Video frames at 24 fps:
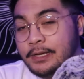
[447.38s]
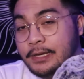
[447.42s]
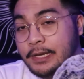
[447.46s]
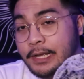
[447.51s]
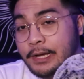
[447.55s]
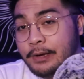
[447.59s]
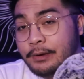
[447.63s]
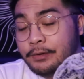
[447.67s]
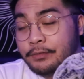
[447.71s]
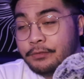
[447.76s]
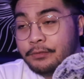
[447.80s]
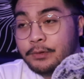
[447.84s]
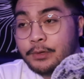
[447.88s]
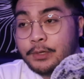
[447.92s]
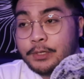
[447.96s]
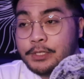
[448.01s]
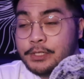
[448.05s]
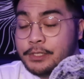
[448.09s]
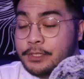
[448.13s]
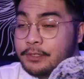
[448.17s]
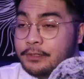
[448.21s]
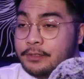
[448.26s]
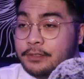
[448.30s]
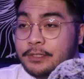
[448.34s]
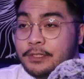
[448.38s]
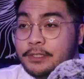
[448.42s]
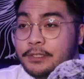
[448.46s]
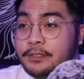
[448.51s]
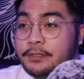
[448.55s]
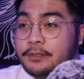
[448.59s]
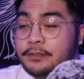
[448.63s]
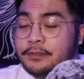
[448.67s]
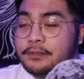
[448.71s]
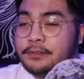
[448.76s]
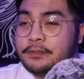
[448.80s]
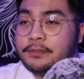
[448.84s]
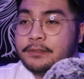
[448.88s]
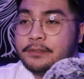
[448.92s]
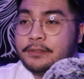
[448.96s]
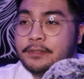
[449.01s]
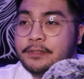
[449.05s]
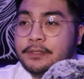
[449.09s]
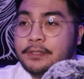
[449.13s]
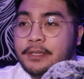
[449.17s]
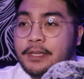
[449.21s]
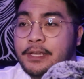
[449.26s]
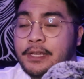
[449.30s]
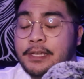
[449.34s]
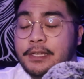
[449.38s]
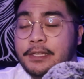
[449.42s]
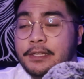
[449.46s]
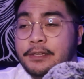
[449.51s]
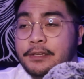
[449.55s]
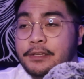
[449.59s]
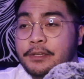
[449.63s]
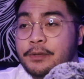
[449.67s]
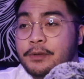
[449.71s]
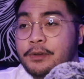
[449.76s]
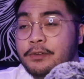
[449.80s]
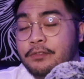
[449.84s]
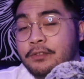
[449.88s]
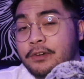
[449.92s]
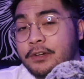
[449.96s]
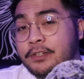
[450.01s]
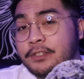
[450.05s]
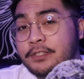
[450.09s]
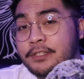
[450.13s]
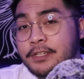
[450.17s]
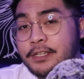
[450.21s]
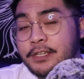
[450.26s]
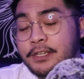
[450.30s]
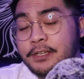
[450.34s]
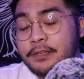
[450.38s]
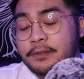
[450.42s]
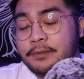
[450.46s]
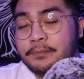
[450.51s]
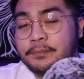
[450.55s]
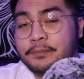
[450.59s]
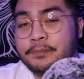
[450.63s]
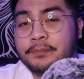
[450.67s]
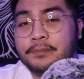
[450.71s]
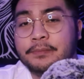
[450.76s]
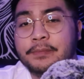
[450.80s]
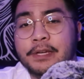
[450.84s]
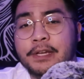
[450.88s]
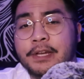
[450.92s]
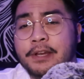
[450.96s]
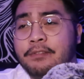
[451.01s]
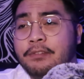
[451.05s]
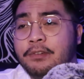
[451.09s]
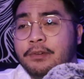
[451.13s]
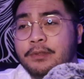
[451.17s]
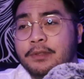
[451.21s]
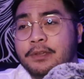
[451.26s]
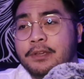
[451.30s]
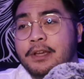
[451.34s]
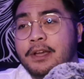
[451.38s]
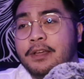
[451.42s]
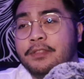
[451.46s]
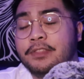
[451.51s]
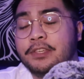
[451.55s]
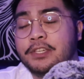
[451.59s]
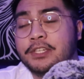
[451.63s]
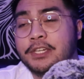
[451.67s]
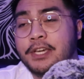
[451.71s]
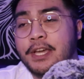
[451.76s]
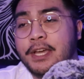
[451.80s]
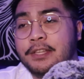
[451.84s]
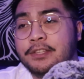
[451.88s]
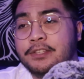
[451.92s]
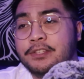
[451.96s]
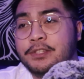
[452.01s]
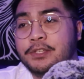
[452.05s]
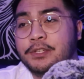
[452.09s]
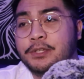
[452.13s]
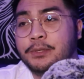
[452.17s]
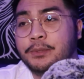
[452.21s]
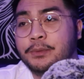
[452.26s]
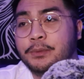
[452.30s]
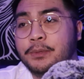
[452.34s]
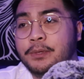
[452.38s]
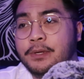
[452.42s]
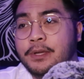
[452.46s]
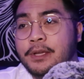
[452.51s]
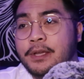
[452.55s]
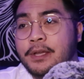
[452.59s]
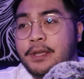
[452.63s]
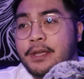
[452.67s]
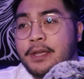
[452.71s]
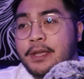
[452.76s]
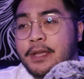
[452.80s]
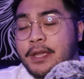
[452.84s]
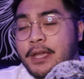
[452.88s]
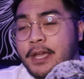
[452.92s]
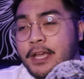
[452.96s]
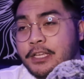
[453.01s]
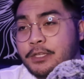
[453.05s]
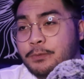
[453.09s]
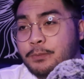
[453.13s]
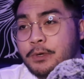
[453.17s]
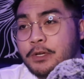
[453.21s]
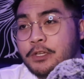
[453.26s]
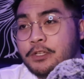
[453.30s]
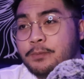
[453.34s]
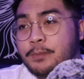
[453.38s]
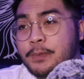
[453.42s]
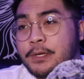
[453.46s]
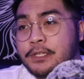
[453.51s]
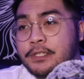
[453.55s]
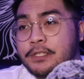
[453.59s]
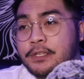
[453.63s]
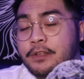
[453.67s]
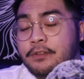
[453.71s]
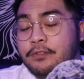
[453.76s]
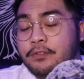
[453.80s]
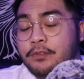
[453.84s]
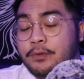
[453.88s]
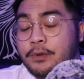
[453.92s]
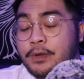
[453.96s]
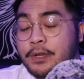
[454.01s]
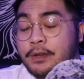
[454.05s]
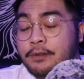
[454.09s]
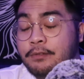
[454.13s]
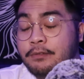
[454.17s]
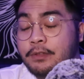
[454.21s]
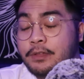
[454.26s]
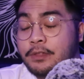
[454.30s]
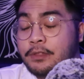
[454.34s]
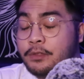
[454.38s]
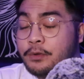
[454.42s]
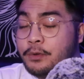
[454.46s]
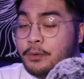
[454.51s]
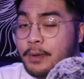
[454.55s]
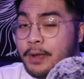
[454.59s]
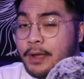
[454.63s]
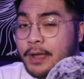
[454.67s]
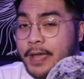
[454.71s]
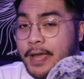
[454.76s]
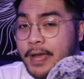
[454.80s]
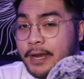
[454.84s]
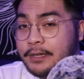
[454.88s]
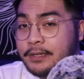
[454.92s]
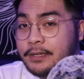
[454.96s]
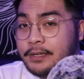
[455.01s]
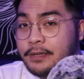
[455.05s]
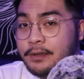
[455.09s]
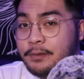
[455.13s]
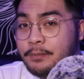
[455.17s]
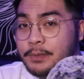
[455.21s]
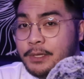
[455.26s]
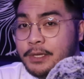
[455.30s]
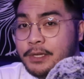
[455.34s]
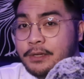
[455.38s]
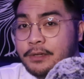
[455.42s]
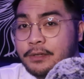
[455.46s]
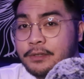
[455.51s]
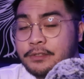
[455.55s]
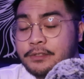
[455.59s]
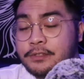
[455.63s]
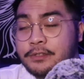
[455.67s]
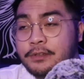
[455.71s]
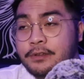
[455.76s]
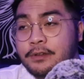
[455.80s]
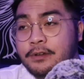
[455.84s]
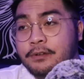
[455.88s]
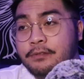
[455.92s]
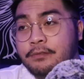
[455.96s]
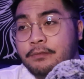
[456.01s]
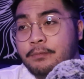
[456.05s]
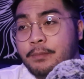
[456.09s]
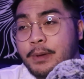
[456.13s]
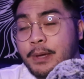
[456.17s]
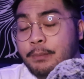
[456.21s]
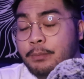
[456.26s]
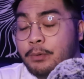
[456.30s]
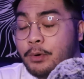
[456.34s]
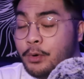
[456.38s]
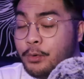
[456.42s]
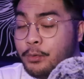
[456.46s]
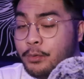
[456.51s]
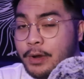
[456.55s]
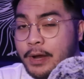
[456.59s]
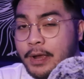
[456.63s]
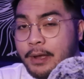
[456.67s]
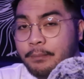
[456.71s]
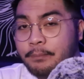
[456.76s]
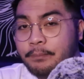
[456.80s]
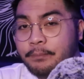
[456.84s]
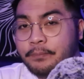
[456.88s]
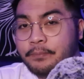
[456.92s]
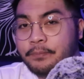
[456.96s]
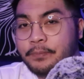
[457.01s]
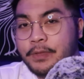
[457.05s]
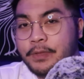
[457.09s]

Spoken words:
Now, unfortunately, in university, I never really got the chance to express myself creatively through acting because of my program.